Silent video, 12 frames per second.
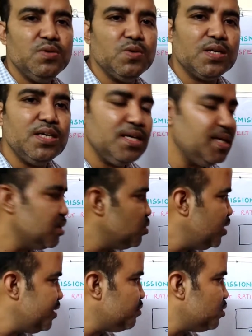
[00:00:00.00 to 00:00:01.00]
okay, and you
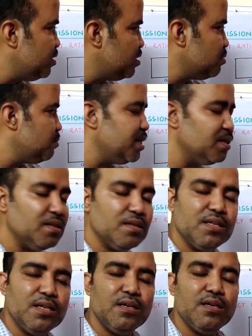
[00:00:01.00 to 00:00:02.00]
have to determine
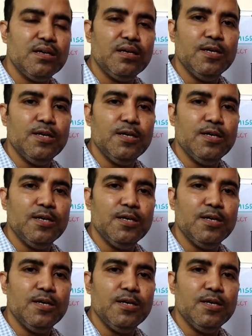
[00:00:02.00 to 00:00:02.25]
the